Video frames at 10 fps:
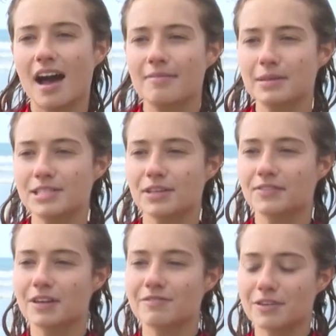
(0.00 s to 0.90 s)
I've been
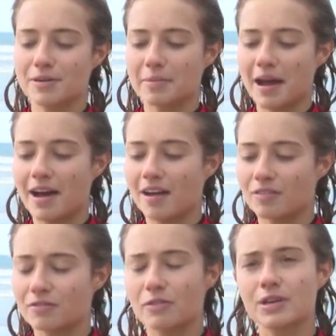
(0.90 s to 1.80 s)
surfing for
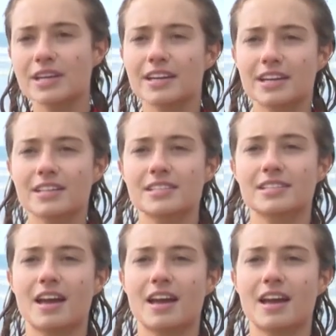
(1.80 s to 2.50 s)
about four years.